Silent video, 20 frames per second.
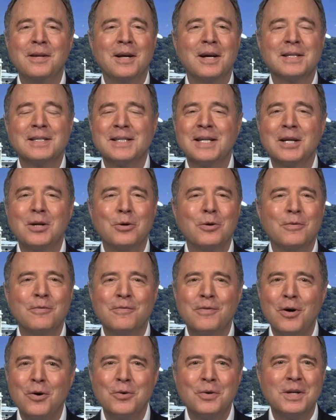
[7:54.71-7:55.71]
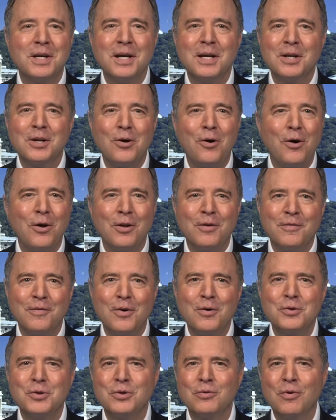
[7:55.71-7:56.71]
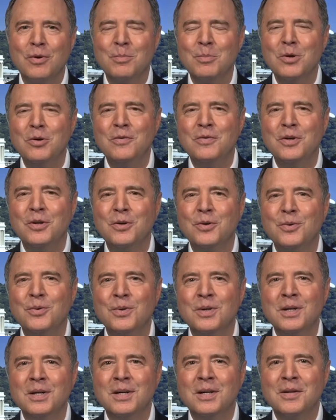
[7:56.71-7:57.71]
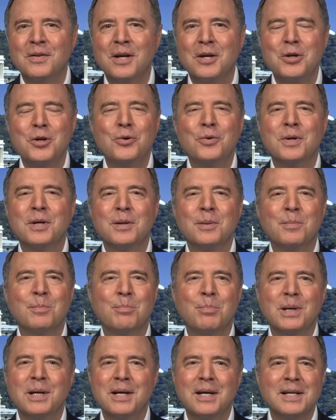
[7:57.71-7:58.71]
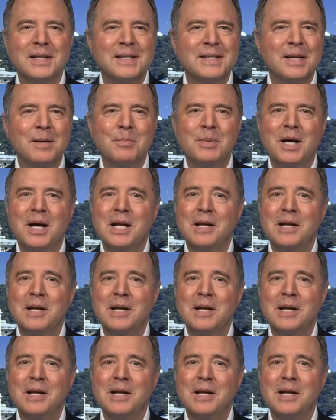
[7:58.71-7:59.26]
a single vote can call a vote to remove you, that you can begin some kind of